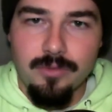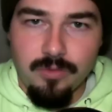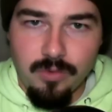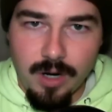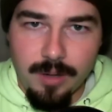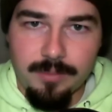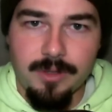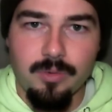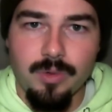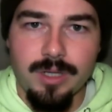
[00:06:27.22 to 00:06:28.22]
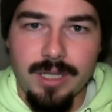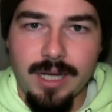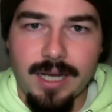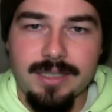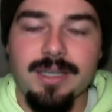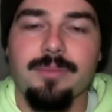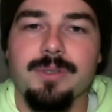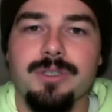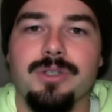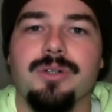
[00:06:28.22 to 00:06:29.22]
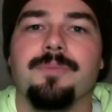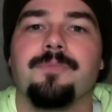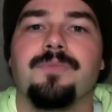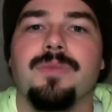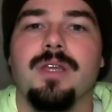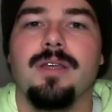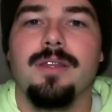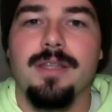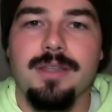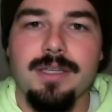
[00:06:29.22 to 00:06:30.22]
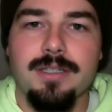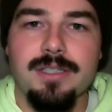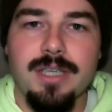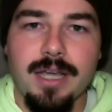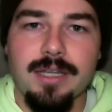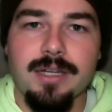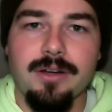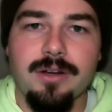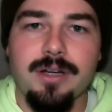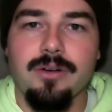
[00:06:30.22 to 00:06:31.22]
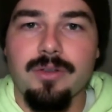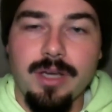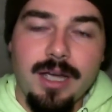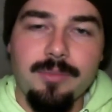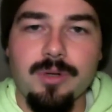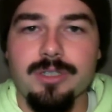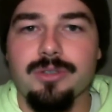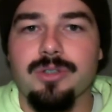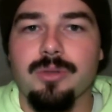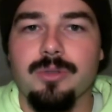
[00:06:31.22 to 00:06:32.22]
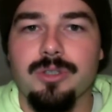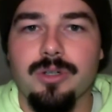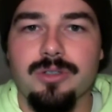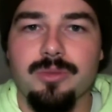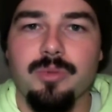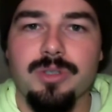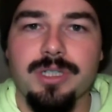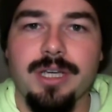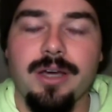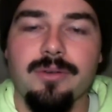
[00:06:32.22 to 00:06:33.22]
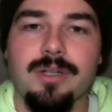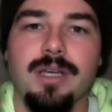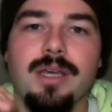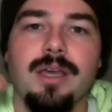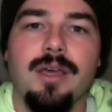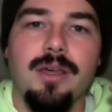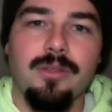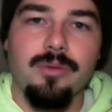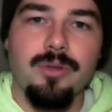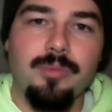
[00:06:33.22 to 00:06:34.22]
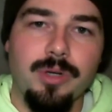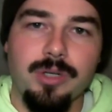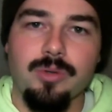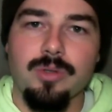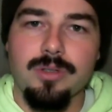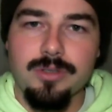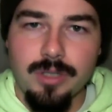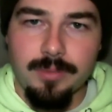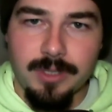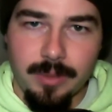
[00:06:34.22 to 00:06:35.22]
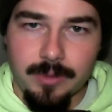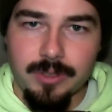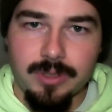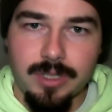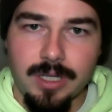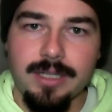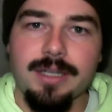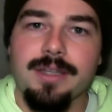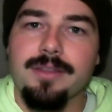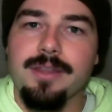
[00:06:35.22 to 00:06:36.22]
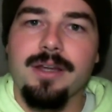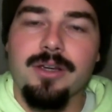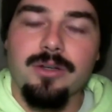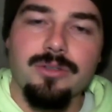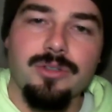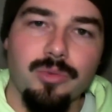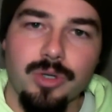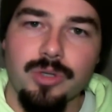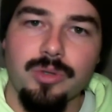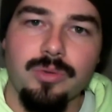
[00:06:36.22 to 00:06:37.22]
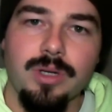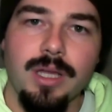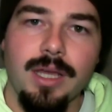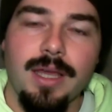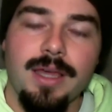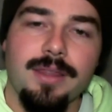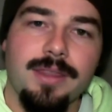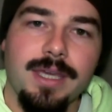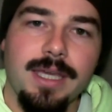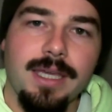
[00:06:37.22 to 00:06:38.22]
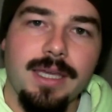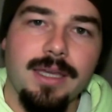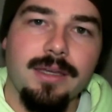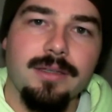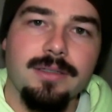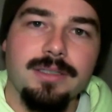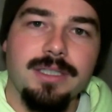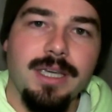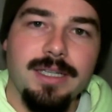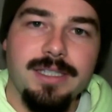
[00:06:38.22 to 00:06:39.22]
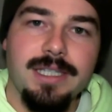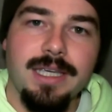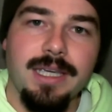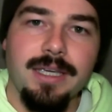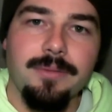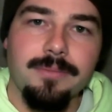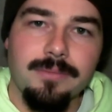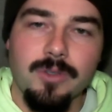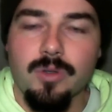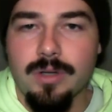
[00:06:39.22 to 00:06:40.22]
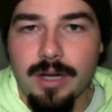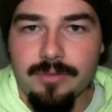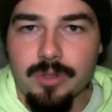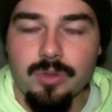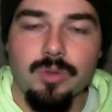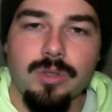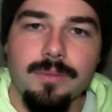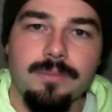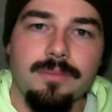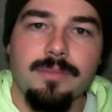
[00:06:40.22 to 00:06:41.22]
from the really high temperature that the secondary or the high pressure turbocharger is pushing out through the precooler, drops temperature slightly, then it goes through the CAC or aftercooler